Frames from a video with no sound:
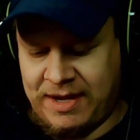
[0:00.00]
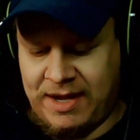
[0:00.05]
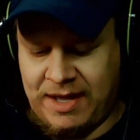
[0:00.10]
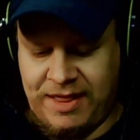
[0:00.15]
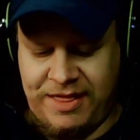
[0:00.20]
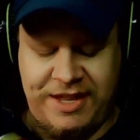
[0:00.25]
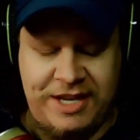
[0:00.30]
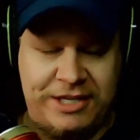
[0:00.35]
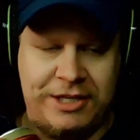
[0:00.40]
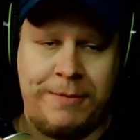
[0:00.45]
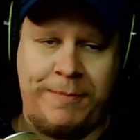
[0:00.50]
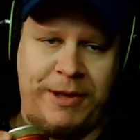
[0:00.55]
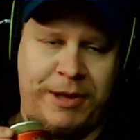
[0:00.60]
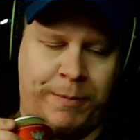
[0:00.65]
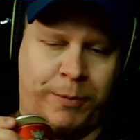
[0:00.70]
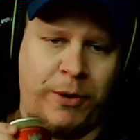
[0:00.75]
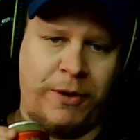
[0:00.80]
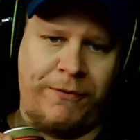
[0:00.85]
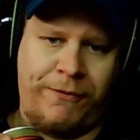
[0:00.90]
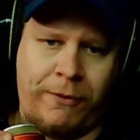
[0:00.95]
this would be the
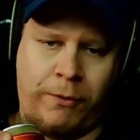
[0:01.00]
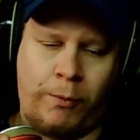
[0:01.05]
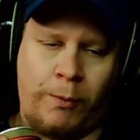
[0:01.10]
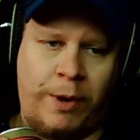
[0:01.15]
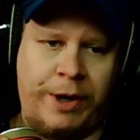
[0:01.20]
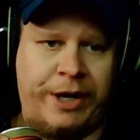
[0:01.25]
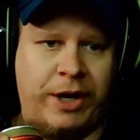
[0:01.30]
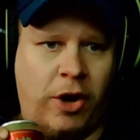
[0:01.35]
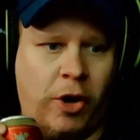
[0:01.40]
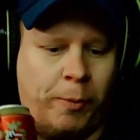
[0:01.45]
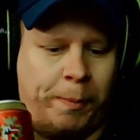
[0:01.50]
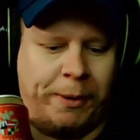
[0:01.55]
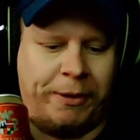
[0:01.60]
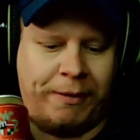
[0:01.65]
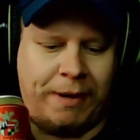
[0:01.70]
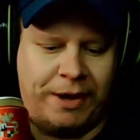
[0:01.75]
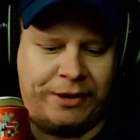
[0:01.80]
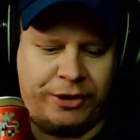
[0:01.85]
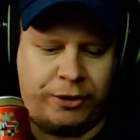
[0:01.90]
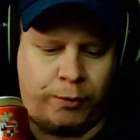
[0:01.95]
perfect one to open
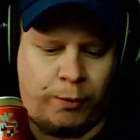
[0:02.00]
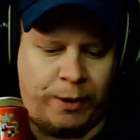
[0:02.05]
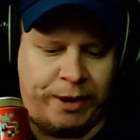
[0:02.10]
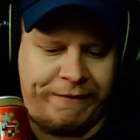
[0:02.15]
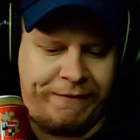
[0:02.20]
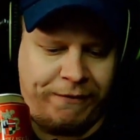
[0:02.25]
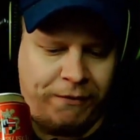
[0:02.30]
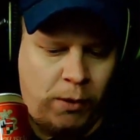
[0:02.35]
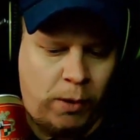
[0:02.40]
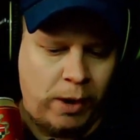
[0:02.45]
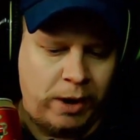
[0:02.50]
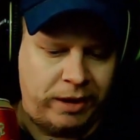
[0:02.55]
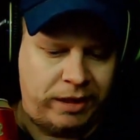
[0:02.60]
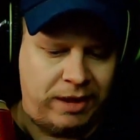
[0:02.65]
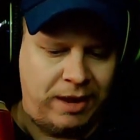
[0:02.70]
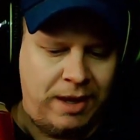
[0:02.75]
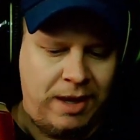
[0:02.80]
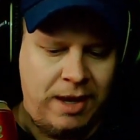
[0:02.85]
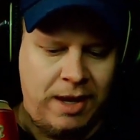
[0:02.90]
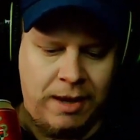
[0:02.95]
around the 24th,
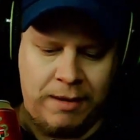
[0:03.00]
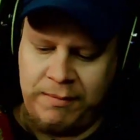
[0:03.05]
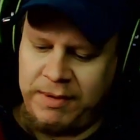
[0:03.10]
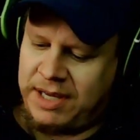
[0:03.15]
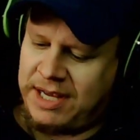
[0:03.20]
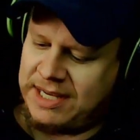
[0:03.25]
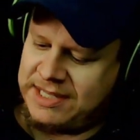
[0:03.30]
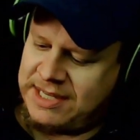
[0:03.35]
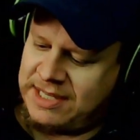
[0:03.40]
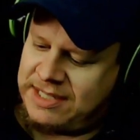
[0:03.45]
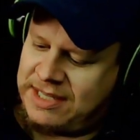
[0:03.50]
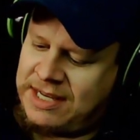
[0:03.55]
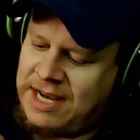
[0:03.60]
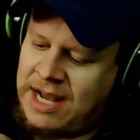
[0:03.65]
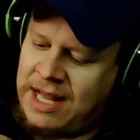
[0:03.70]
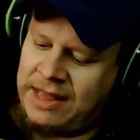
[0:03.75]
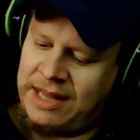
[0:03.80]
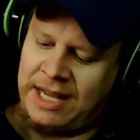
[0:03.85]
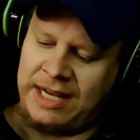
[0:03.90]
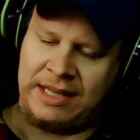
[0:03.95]
because it's
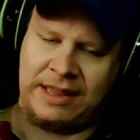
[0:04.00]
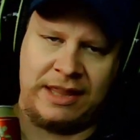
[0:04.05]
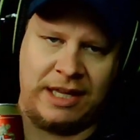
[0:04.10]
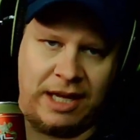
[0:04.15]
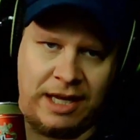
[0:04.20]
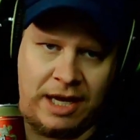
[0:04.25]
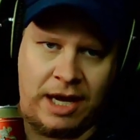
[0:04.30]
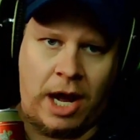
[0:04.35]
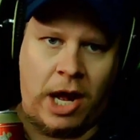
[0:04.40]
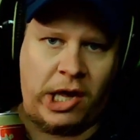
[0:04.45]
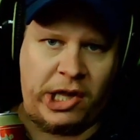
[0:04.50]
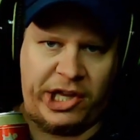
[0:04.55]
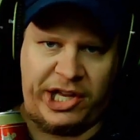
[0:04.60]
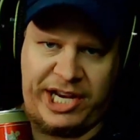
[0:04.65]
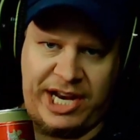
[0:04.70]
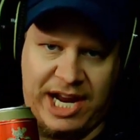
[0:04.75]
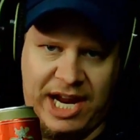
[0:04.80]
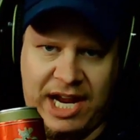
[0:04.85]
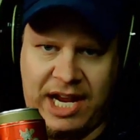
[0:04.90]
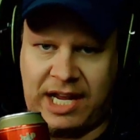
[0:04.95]
got like the
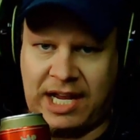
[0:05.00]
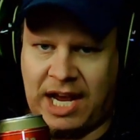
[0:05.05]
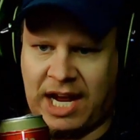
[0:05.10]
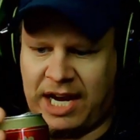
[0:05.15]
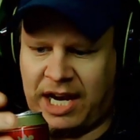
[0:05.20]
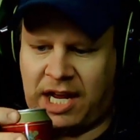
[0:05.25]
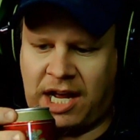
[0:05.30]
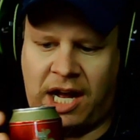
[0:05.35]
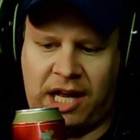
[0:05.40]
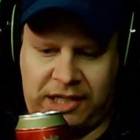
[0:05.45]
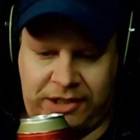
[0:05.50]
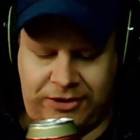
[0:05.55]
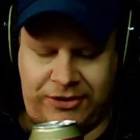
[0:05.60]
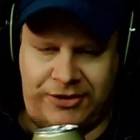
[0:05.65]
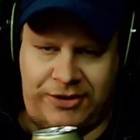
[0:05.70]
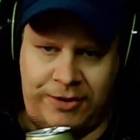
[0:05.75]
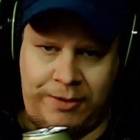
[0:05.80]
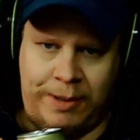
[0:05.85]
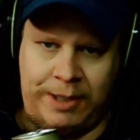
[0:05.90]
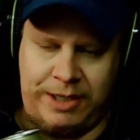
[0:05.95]
holiday kind of colors
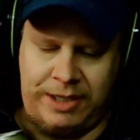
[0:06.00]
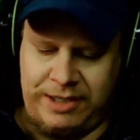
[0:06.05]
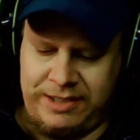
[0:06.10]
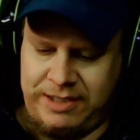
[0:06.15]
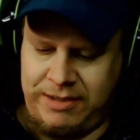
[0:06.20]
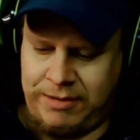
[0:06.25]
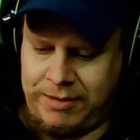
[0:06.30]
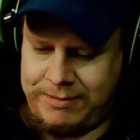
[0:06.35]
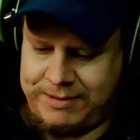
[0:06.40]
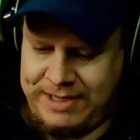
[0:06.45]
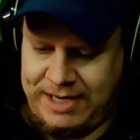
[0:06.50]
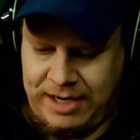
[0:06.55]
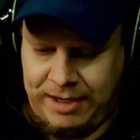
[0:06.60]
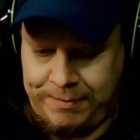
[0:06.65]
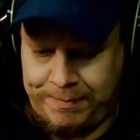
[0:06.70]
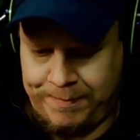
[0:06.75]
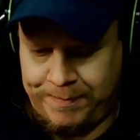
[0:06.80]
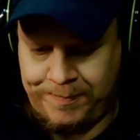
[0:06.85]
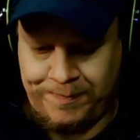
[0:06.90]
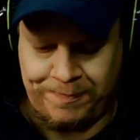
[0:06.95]
to it. You see what I'm saying?
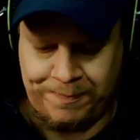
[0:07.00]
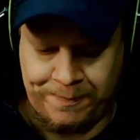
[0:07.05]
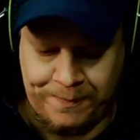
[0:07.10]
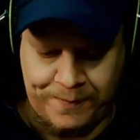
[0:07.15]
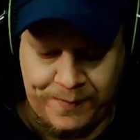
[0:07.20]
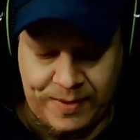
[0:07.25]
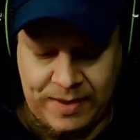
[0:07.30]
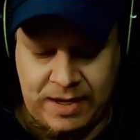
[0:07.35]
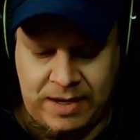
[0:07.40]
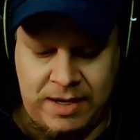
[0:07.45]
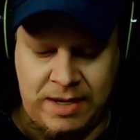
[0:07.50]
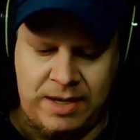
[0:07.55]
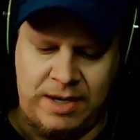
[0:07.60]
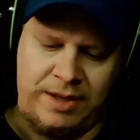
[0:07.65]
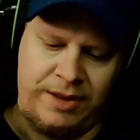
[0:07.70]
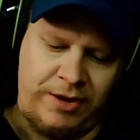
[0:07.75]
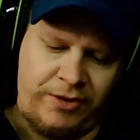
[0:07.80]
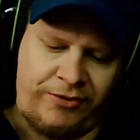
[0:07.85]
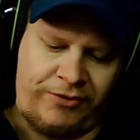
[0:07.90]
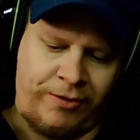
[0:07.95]

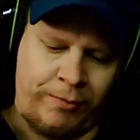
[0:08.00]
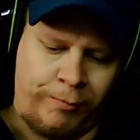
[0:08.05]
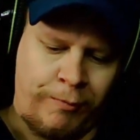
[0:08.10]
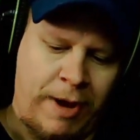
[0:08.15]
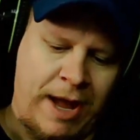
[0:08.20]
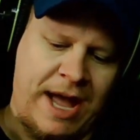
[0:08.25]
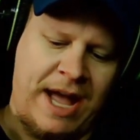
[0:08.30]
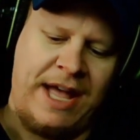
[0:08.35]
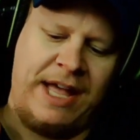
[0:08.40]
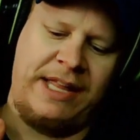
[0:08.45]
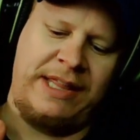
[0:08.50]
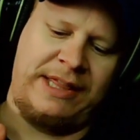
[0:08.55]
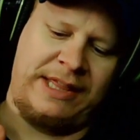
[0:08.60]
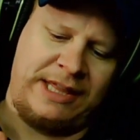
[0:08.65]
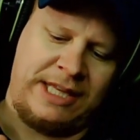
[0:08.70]
There's the red,